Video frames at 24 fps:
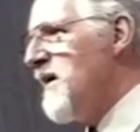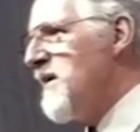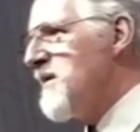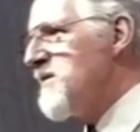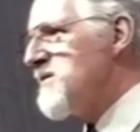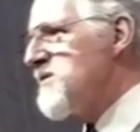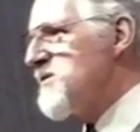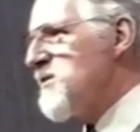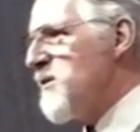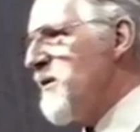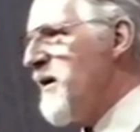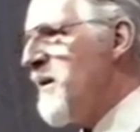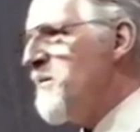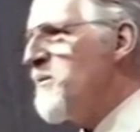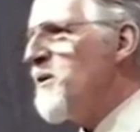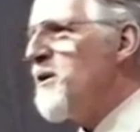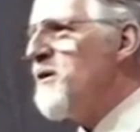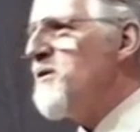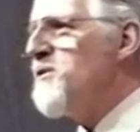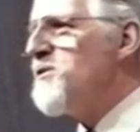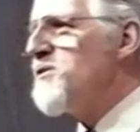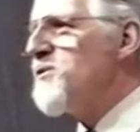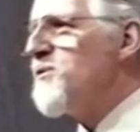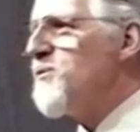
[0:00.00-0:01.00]
So I'm
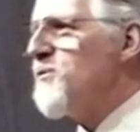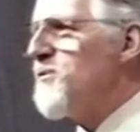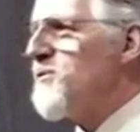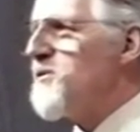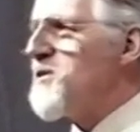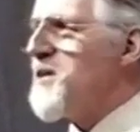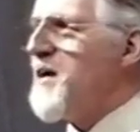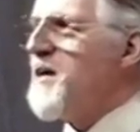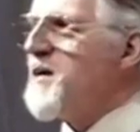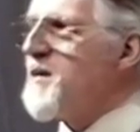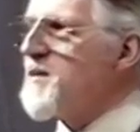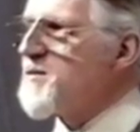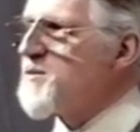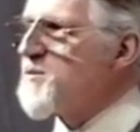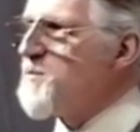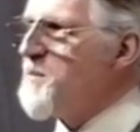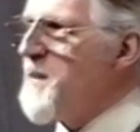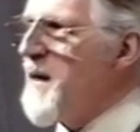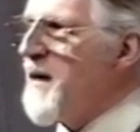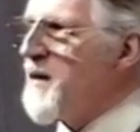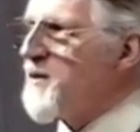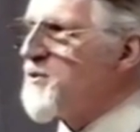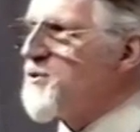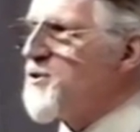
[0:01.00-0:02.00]
going to take us
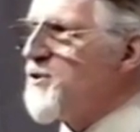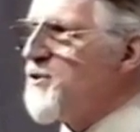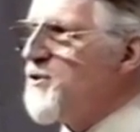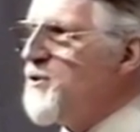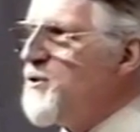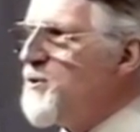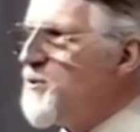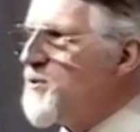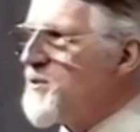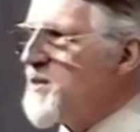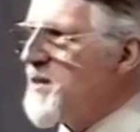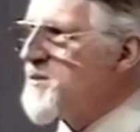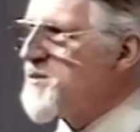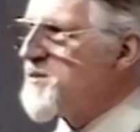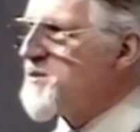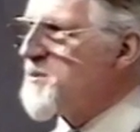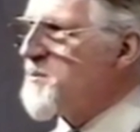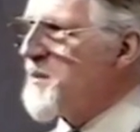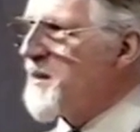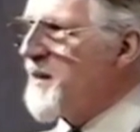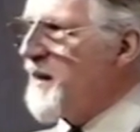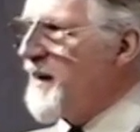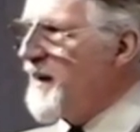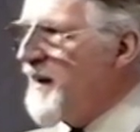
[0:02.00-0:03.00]
back to New
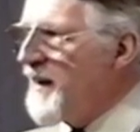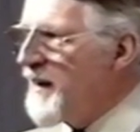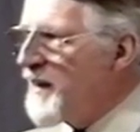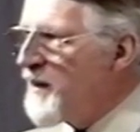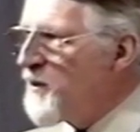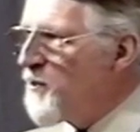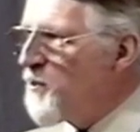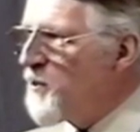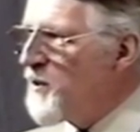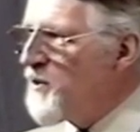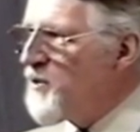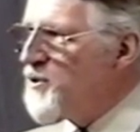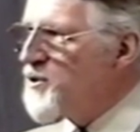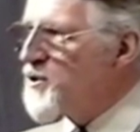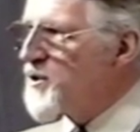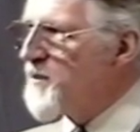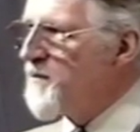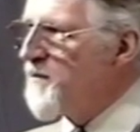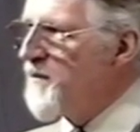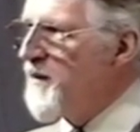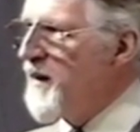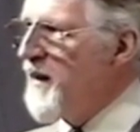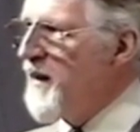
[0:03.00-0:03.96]
Testament language,